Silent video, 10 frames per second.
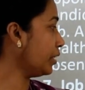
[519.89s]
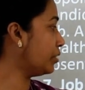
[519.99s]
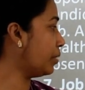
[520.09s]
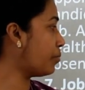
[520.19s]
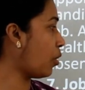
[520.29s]

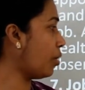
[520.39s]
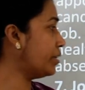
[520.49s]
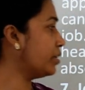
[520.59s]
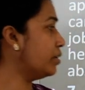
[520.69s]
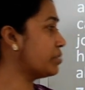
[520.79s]
The
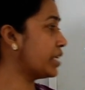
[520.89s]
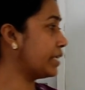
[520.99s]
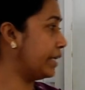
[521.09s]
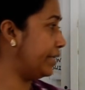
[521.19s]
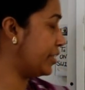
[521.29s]
broad terms
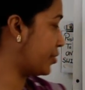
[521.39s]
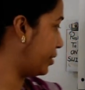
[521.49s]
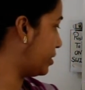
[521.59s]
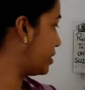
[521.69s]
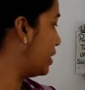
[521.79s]
and
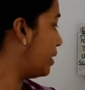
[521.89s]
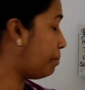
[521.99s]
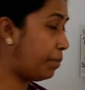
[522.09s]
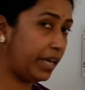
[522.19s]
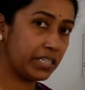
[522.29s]
conditions,
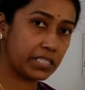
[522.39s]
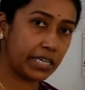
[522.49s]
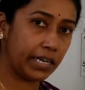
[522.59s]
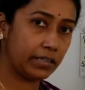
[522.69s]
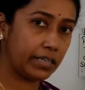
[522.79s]
pay
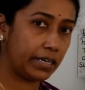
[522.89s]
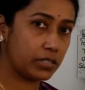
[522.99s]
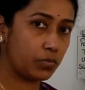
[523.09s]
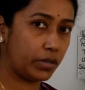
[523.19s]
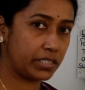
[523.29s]
scale, that
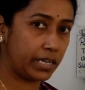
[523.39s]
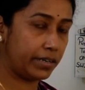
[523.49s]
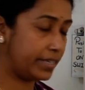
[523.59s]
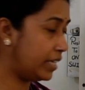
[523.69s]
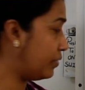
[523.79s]
is what
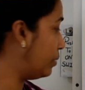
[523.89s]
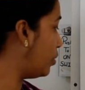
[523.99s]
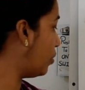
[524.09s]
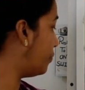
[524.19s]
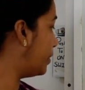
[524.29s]
salary he will
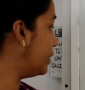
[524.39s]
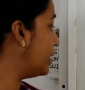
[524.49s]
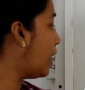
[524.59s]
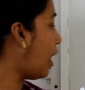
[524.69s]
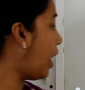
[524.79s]
be offered,
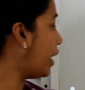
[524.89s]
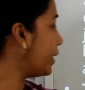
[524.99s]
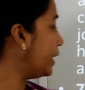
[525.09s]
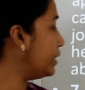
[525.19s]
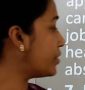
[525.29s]

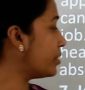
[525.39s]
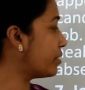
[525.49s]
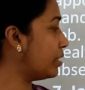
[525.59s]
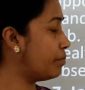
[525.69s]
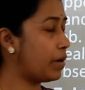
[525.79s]
are
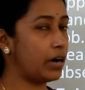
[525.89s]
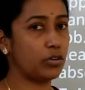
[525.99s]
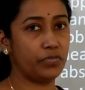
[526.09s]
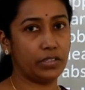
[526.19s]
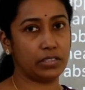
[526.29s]
integral
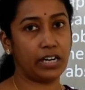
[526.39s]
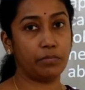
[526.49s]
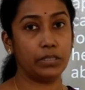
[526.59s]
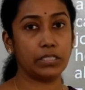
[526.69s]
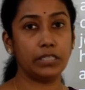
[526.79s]
part of this.
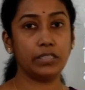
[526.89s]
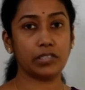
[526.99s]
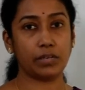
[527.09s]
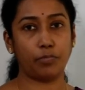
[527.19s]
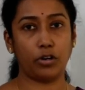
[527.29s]
That means in
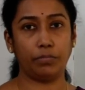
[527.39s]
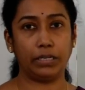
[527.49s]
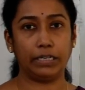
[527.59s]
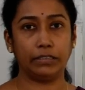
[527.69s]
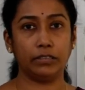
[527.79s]
this
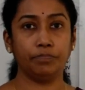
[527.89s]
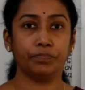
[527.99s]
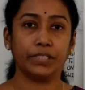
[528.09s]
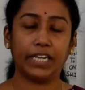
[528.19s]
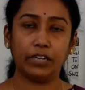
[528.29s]
appointment letter,
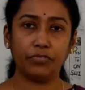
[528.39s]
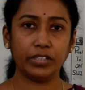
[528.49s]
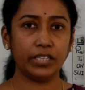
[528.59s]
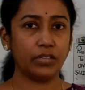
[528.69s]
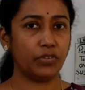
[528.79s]

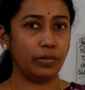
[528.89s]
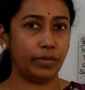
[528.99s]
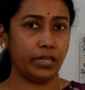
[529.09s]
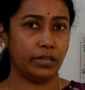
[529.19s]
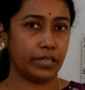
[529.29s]
everything will
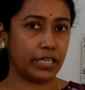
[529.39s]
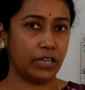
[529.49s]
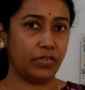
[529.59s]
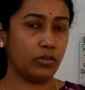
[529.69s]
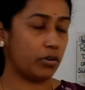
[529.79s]
be
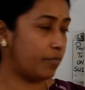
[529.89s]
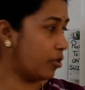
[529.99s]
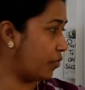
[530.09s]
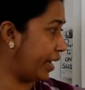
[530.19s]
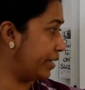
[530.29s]
given or
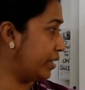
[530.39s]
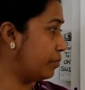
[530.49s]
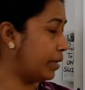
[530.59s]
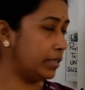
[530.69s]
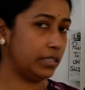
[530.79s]

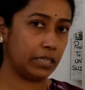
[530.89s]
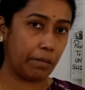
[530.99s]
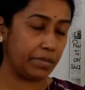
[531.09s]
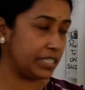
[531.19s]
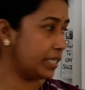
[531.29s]
provided by the
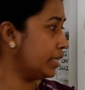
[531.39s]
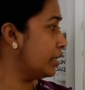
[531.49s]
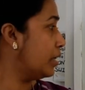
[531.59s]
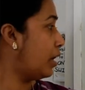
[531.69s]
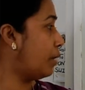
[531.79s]
committee
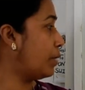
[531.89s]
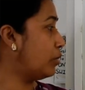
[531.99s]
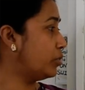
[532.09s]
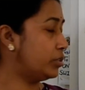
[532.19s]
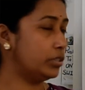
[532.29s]

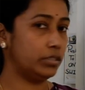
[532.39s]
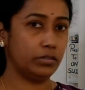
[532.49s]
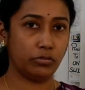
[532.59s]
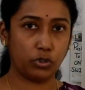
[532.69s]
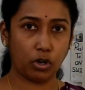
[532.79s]
about
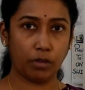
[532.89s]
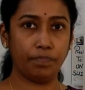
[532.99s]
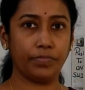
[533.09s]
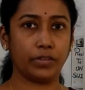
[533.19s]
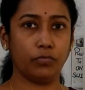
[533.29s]
the
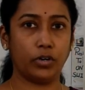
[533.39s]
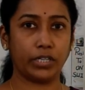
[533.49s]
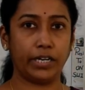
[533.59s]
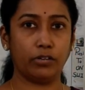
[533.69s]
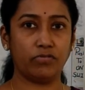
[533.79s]
job,
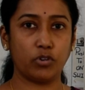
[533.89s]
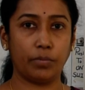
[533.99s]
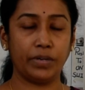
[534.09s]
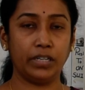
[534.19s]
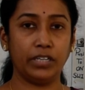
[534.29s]
what kind of
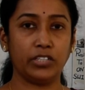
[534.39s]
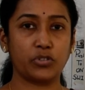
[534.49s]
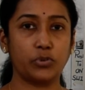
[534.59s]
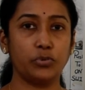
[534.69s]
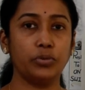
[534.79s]
job he
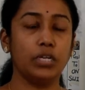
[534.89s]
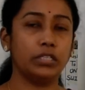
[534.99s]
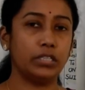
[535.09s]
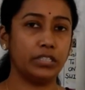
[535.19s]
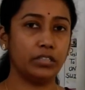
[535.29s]
needs to do,
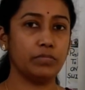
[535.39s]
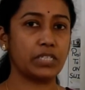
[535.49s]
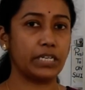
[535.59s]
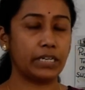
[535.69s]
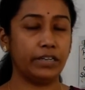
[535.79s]
the
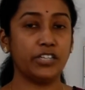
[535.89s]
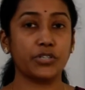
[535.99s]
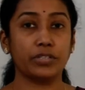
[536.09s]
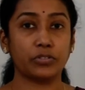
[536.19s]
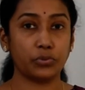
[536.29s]
terms and
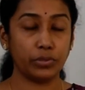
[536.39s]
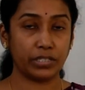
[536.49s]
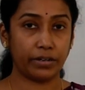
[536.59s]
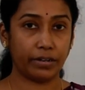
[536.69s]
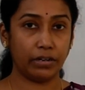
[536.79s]
conditions,
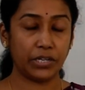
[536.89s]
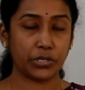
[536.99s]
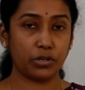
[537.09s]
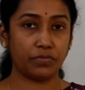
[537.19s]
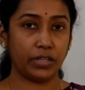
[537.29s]
rules and
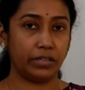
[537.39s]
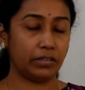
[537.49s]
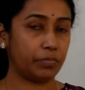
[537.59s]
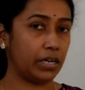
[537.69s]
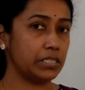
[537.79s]
regulation of the
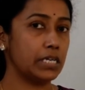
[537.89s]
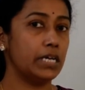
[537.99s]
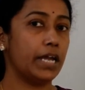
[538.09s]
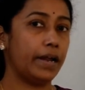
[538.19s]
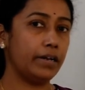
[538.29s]
enterprise,
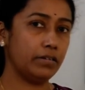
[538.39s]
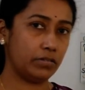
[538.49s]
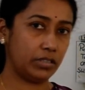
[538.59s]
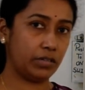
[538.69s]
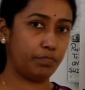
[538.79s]

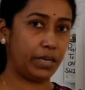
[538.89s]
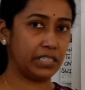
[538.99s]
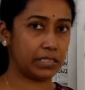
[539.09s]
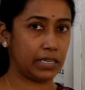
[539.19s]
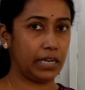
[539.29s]
and the
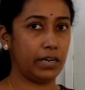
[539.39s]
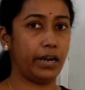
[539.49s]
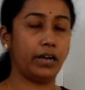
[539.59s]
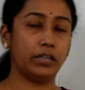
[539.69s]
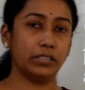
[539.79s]
pay scale
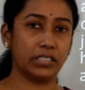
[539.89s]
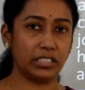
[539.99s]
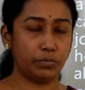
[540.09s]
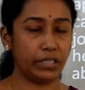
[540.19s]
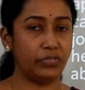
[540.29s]
and other
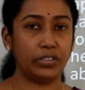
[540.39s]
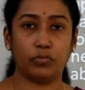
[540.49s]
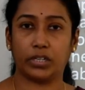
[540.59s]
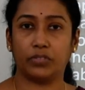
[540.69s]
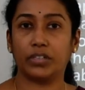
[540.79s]
such benefit,
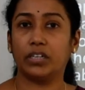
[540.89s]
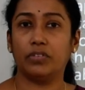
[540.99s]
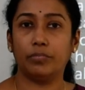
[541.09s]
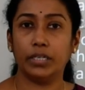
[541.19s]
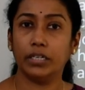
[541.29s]
whatever he
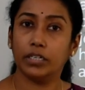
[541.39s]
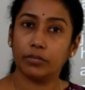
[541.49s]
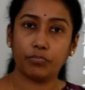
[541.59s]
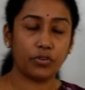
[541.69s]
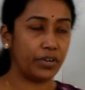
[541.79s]
will be
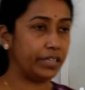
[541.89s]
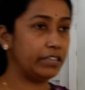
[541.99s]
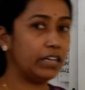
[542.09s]
provided.